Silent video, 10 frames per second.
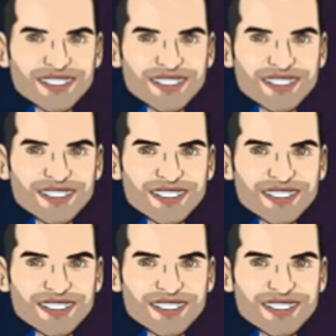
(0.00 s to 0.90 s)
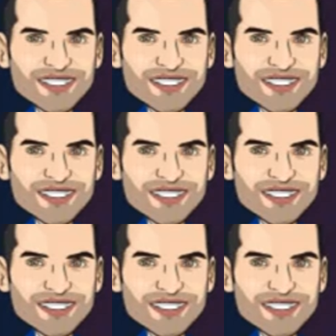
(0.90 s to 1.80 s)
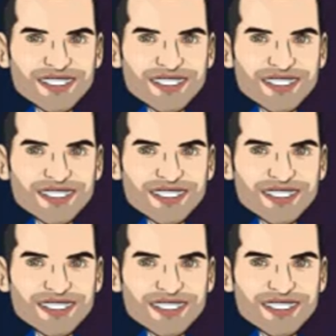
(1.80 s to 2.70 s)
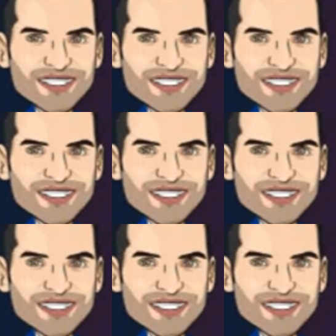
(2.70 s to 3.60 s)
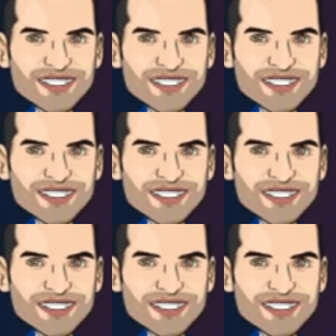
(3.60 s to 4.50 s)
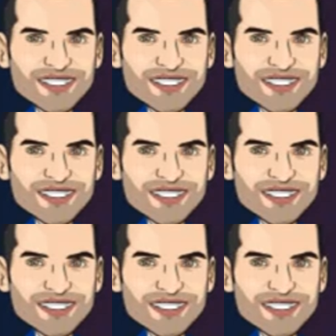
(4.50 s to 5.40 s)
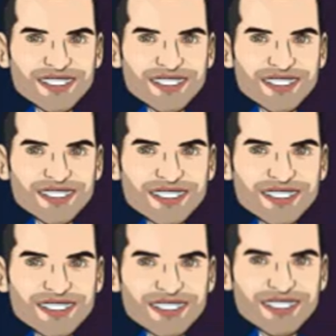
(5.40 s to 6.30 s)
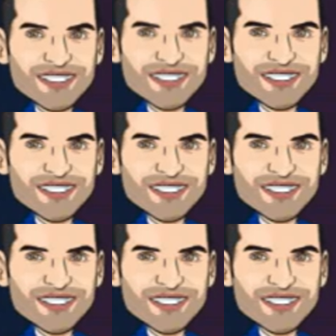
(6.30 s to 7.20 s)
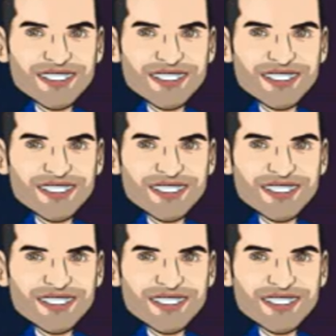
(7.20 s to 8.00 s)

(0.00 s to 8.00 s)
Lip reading: (silent)